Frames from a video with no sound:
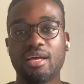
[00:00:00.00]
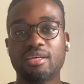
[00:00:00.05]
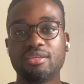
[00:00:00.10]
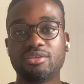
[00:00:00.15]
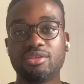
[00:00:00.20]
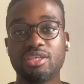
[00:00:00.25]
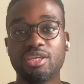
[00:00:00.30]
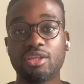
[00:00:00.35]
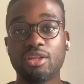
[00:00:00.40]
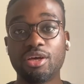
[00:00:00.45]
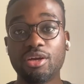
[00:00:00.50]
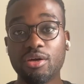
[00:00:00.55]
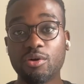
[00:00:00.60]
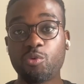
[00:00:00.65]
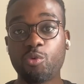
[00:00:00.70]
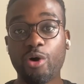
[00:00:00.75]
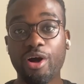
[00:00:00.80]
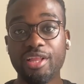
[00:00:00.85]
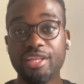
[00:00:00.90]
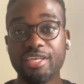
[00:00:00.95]
So there are a lot
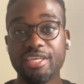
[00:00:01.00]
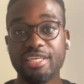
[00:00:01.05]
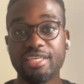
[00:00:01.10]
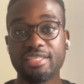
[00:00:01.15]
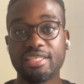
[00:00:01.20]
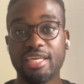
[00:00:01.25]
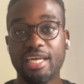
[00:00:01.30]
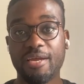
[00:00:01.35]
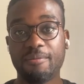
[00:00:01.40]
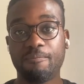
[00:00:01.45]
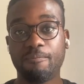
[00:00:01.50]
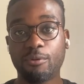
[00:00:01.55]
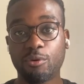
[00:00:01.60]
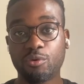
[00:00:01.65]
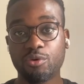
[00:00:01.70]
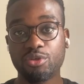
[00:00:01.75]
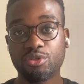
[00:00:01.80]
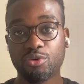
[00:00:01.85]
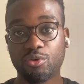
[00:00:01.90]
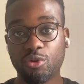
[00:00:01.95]
of qualities that
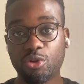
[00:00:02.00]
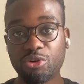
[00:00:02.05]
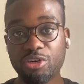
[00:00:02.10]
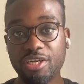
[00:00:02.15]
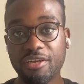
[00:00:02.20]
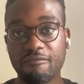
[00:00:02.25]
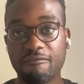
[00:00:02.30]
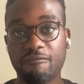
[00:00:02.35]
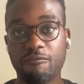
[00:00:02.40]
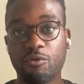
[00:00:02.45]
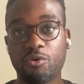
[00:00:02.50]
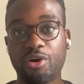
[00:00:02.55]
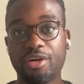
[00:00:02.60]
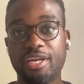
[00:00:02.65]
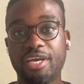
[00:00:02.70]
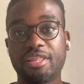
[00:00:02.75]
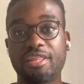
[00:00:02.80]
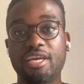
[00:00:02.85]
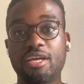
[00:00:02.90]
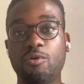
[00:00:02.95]
employers are looking for, and
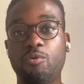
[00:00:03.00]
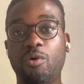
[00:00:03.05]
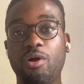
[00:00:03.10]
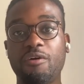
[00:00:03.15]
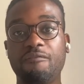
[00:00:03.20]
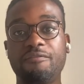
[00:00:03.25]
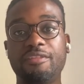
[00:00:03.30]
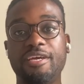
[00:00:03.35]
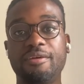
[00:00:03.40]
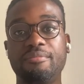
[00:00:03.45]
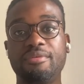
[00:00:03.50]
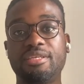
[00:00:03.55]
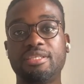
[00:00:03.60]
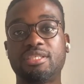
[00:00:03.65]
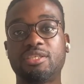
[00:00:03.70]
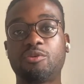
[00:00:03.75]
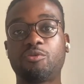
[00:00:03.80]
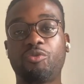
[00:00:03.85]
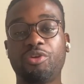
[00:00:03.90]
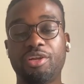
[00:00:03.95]
I think one of them
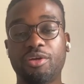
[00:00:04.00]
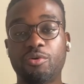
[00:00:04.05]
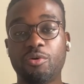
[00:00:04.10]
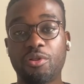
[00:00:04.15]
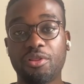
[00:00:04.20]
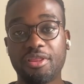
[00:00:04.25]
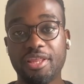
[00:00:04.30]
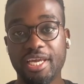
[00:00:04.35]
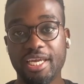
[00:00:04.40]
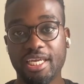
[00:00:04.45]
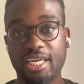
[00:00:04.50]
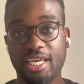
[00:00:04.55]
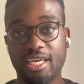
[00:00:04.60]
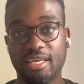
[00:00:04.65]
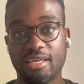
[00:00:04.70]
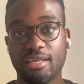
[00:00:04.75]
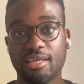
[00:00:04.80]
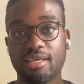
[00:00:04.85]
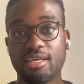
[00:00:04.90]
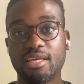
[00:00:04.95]
is critical
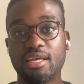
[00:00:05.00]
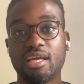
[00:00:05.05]
thinking.